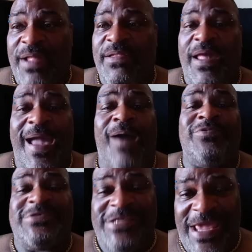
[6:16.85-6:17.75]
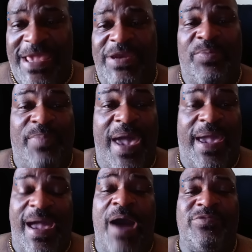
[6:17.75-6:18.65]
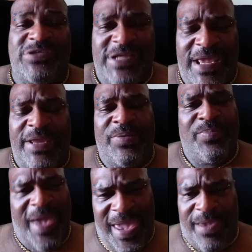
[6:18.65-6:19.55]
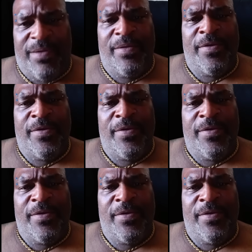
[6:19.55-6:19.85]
say I was taken aback, I was taken aback.